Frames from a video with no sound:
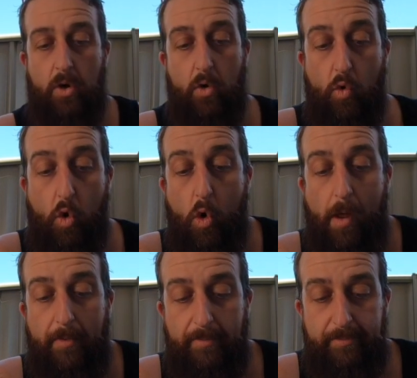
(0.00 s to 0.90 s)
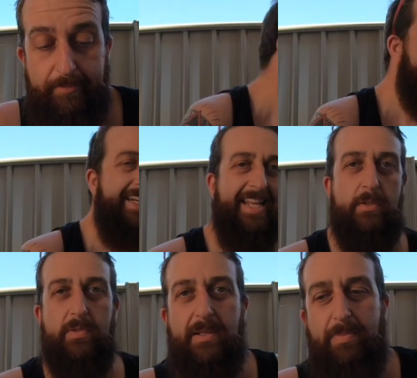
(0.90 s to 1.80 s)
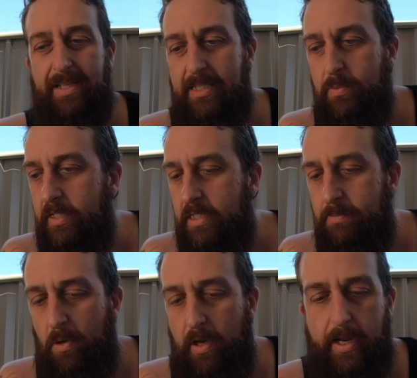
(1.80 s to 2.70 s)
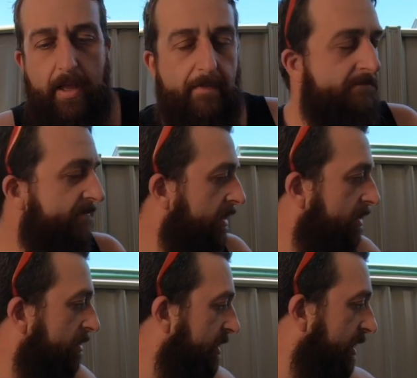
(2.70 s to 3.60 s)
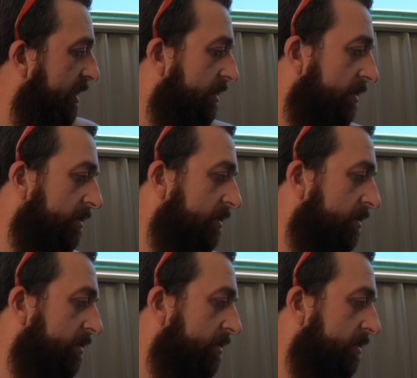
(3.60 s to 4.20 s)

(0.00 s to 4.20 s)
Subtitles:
All right. Next was the place where the spider fell on me.